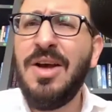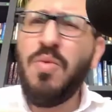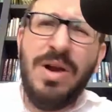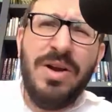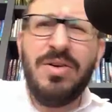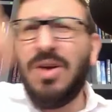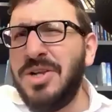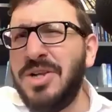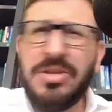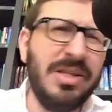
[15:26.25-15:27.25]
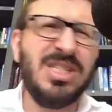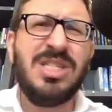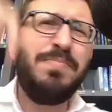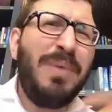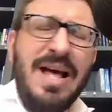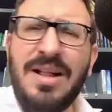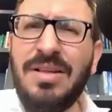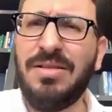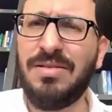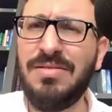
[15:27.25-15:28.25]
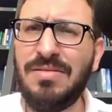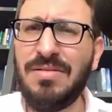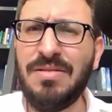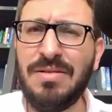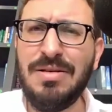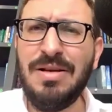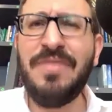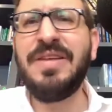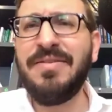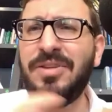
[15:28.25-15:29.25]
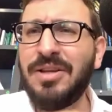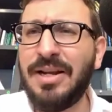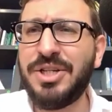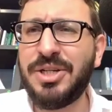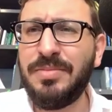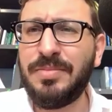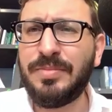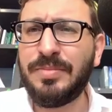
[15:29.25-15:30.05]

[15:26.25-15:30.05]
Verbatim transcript: we're under the spell of the evil inclination.